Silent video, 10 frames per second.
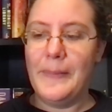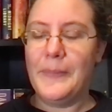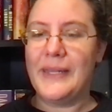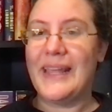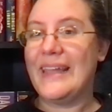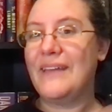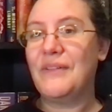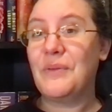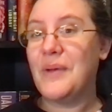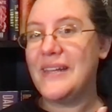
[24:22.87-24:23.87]
But I
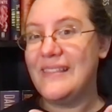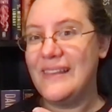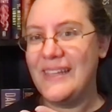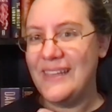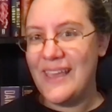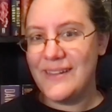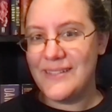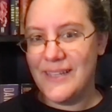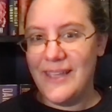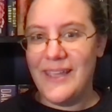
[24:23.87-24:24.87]
haven't read it
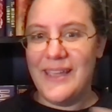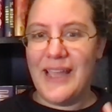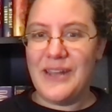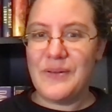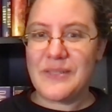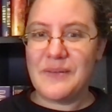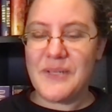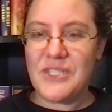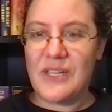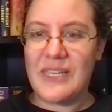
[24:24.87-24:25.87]
yet. I know it's going to be
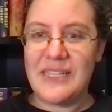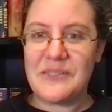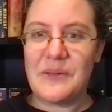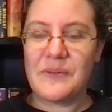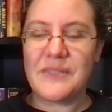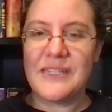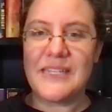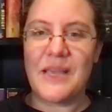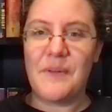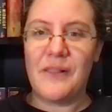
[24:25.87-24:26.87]
chunky, so it's going to
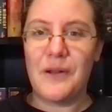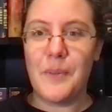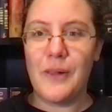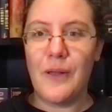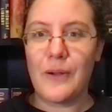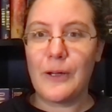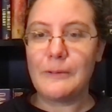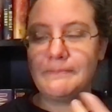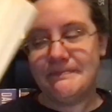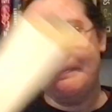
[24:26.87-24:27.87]
take me a little bit longer.
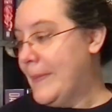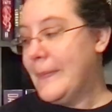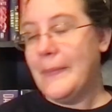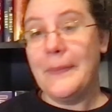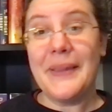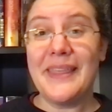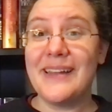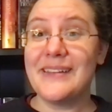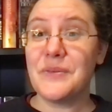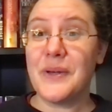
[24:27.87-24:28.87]
But
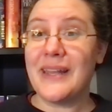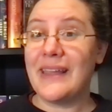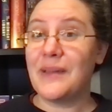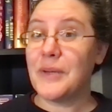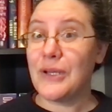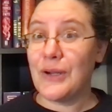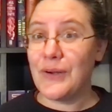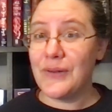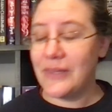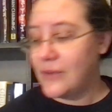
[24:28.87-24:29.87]
that is what I am
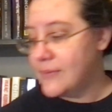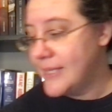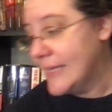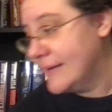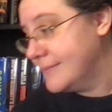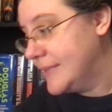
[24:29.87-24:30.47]
currently reading.